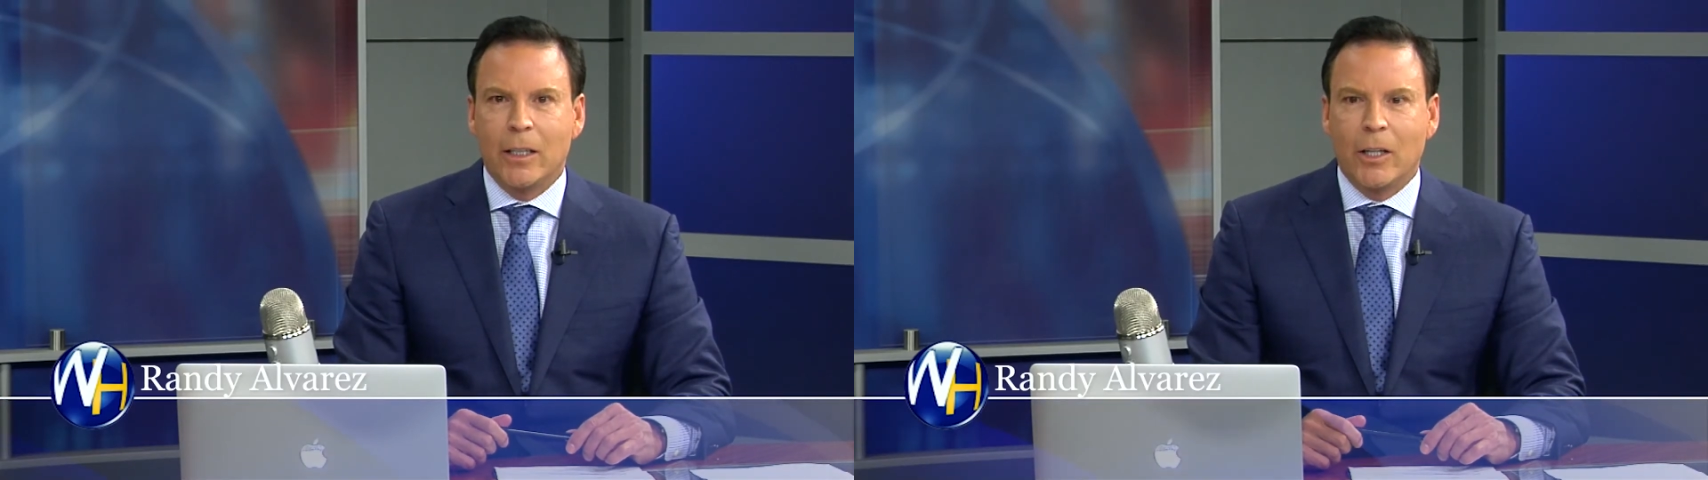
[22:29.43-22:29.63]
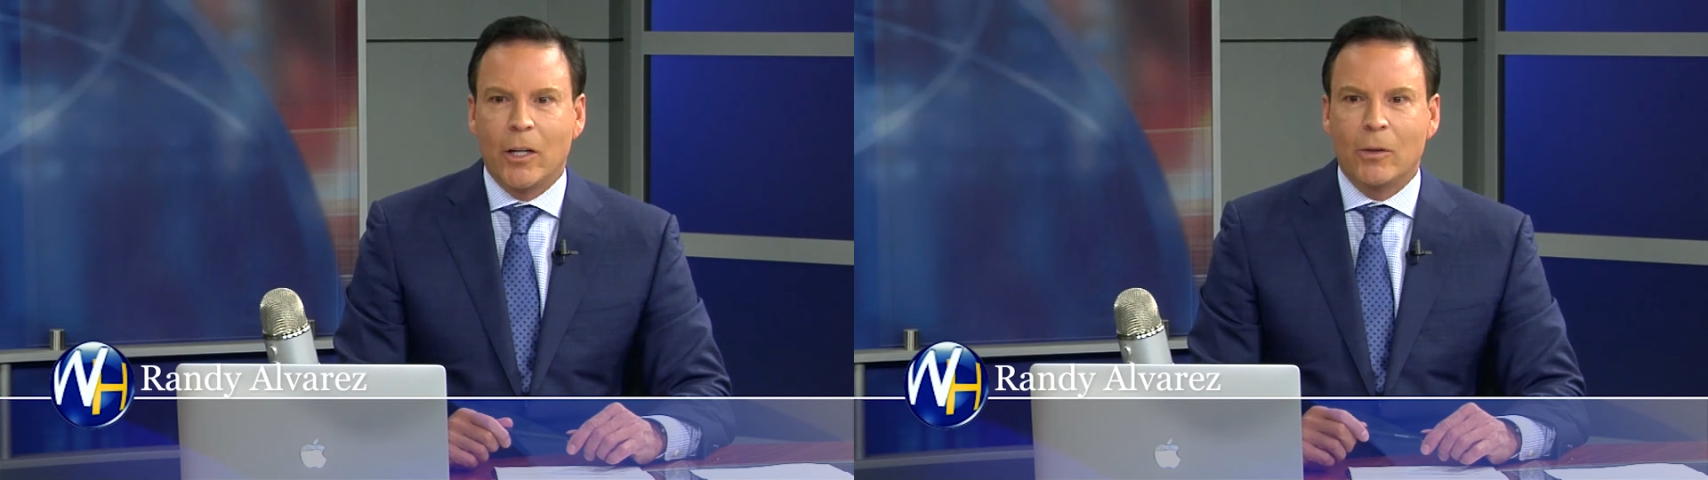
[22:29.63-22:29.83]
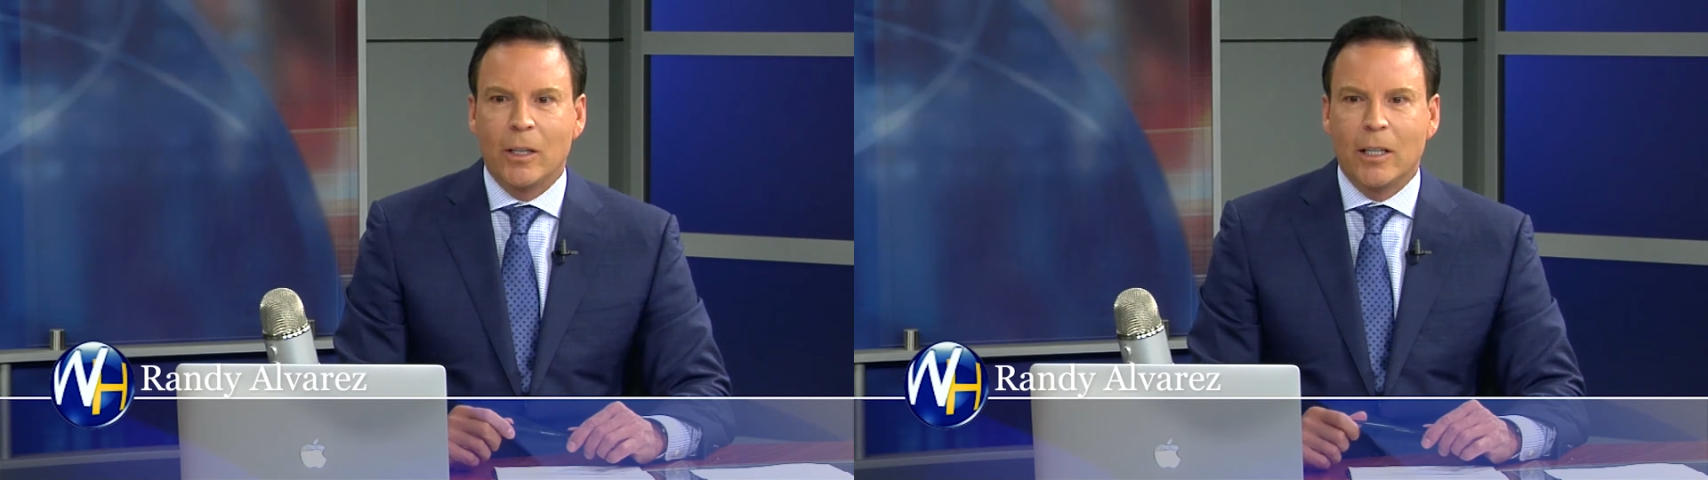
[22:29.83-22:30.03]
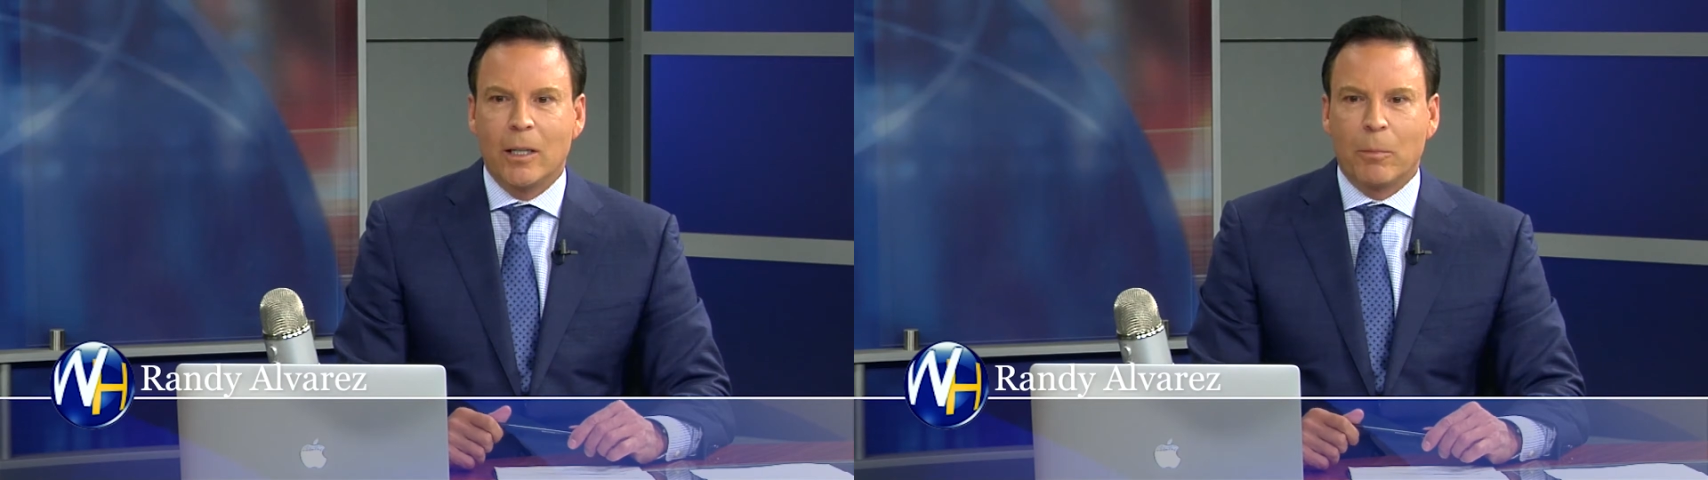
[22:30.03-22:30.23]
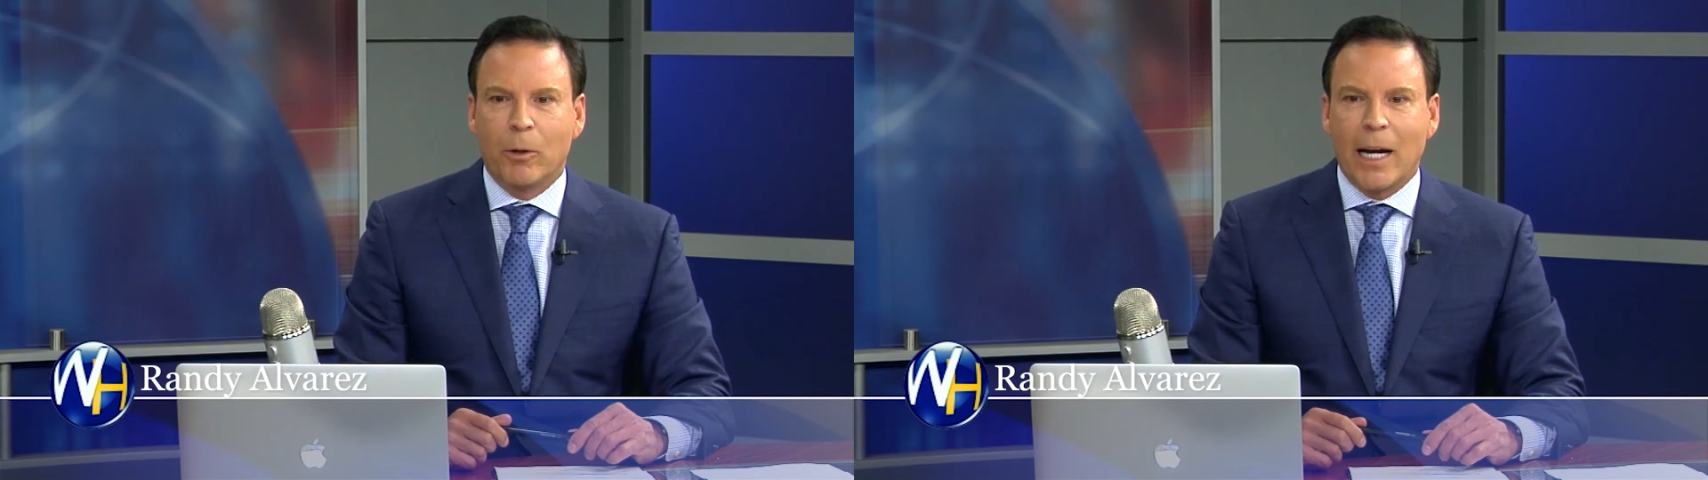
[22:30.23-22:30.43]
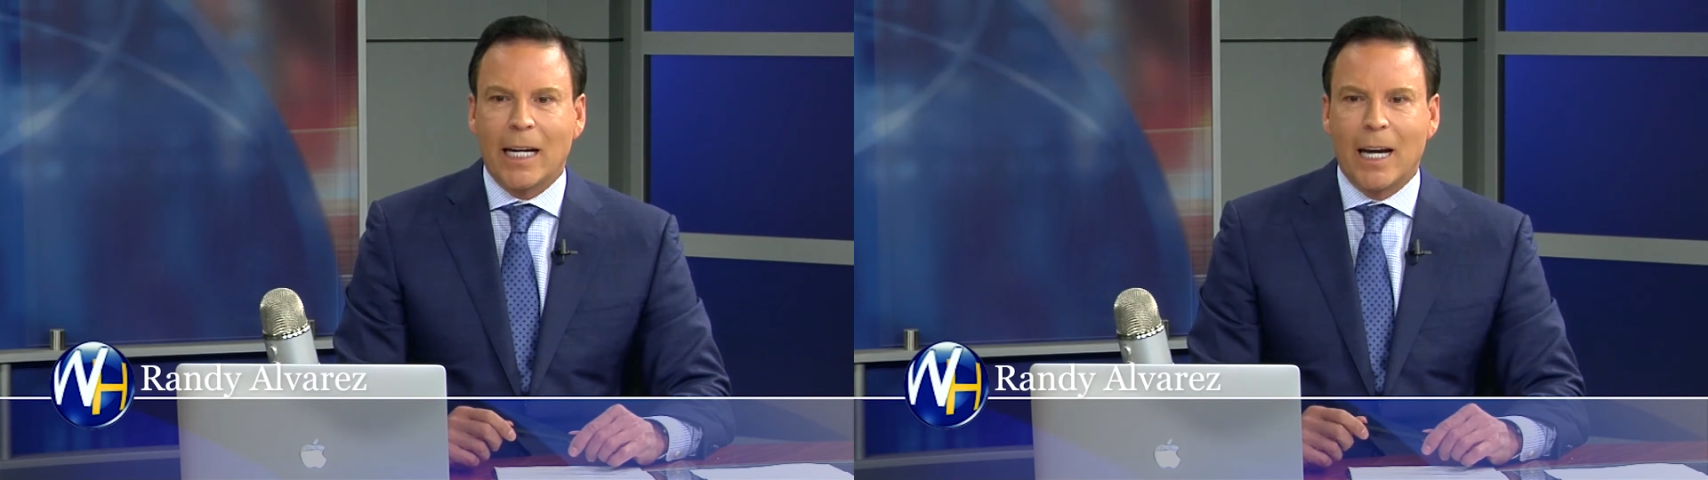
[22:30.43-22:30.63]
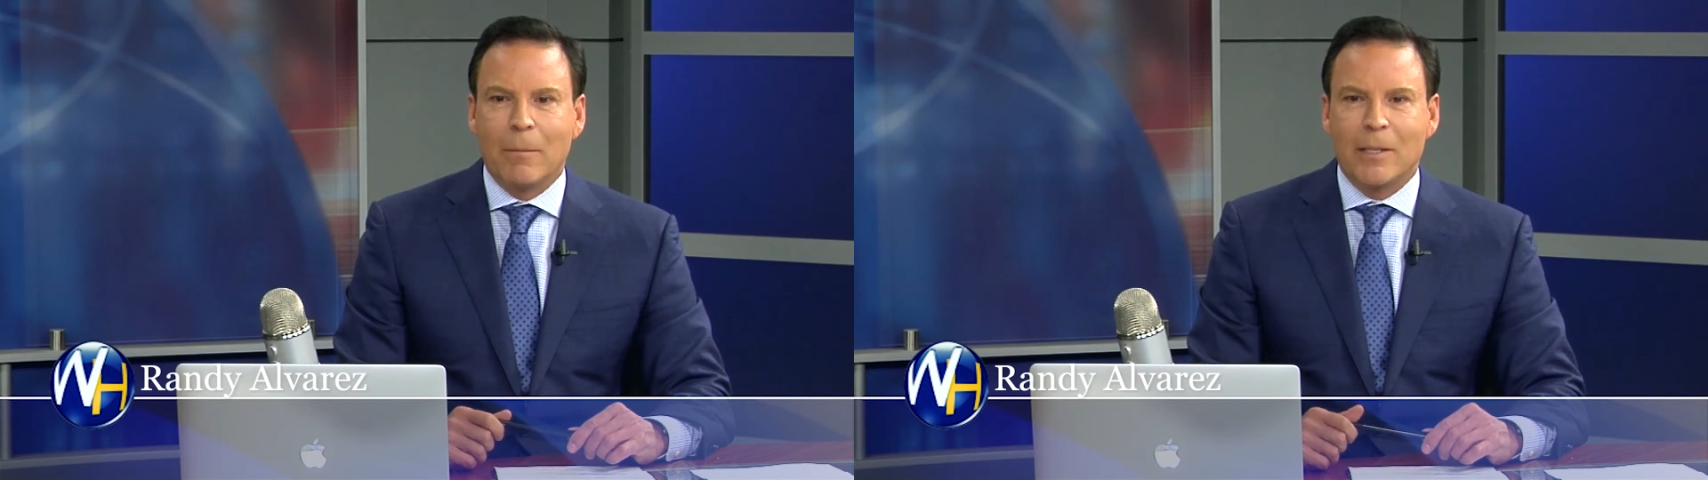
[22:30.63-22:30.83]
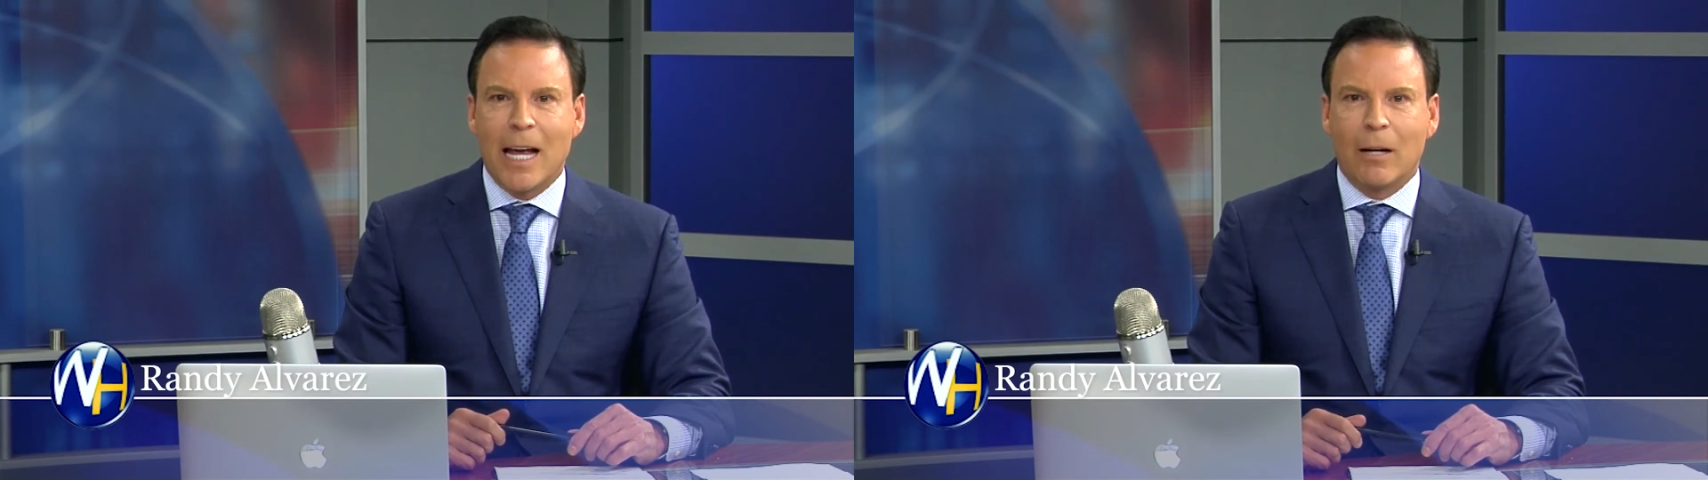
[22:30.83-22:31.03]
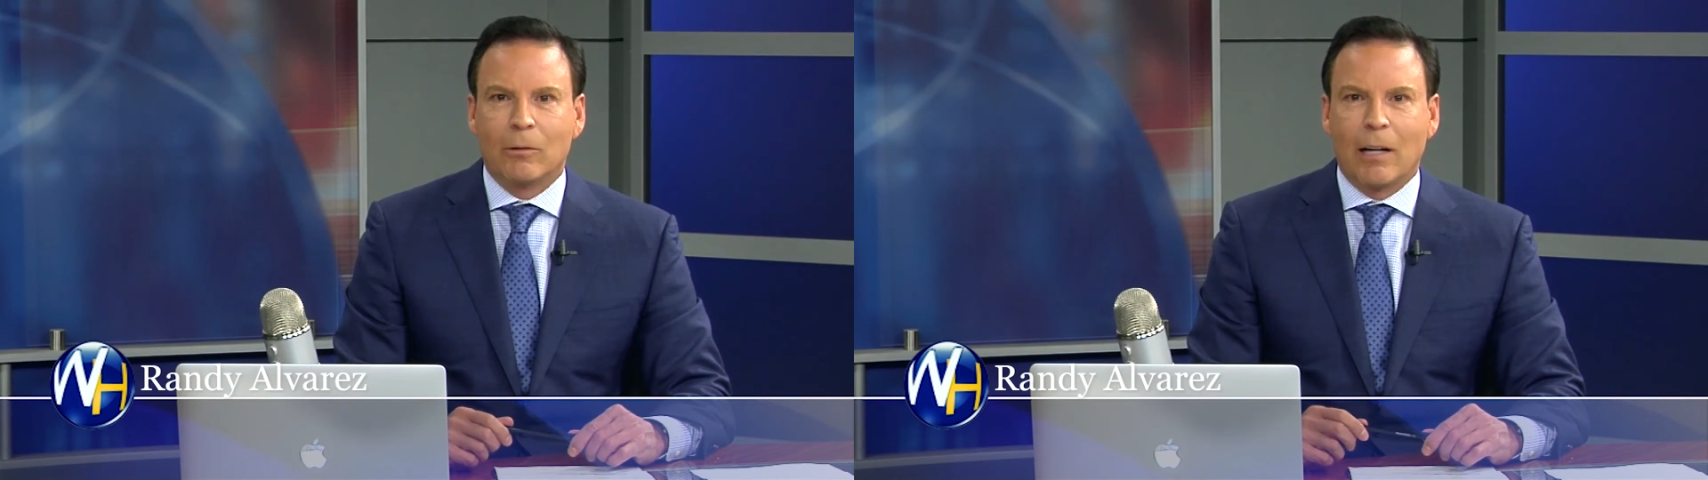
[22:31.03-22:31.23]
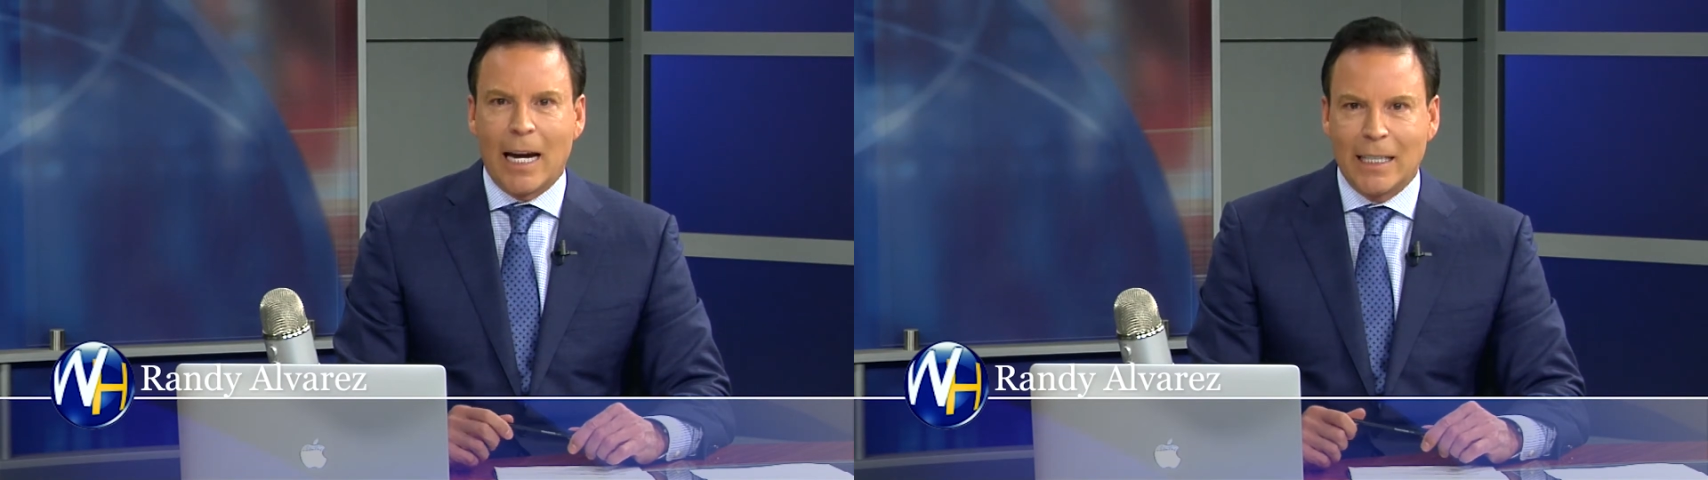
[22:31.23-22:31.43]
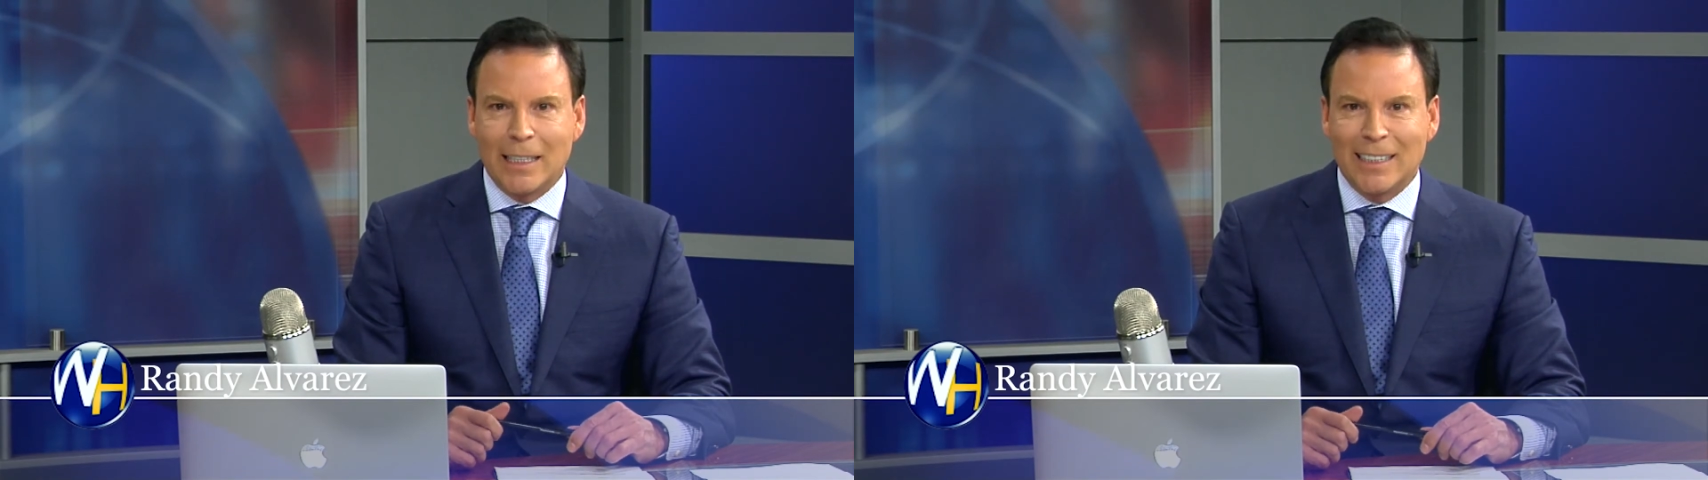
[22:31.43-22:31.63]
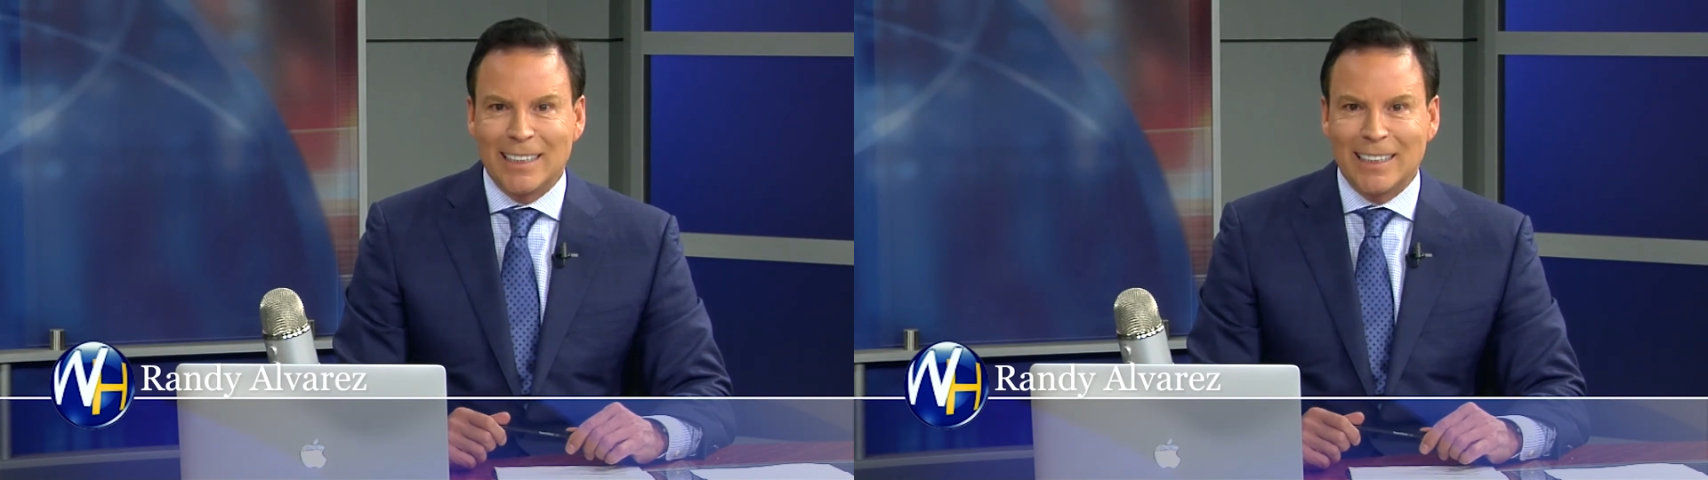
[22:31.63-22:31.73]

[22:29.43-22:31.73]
You know, you pray it comes out right.